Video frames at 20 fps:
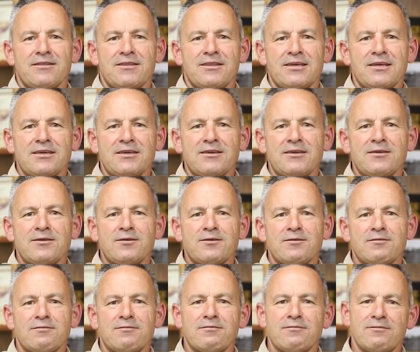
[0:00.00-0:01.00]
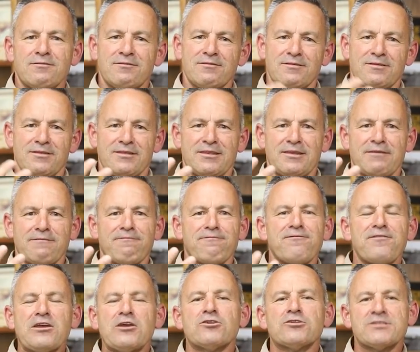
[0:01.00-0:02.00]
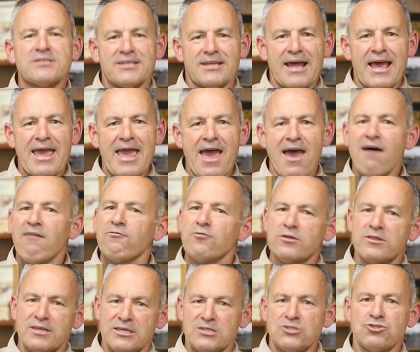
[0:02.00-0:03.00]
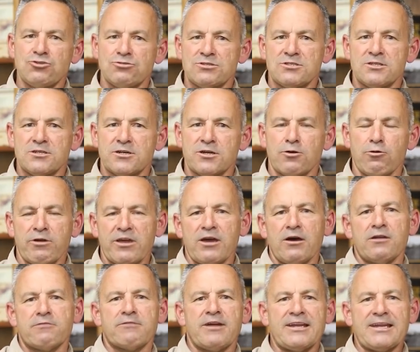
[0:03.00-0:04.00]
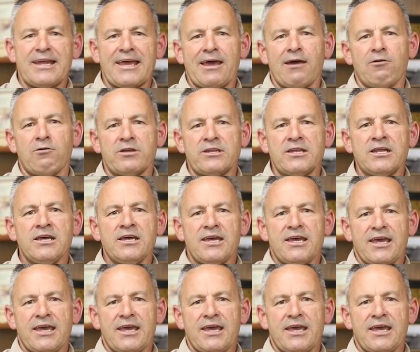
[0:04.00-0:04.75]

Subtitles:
the fears that I have with the issues that are going on right now,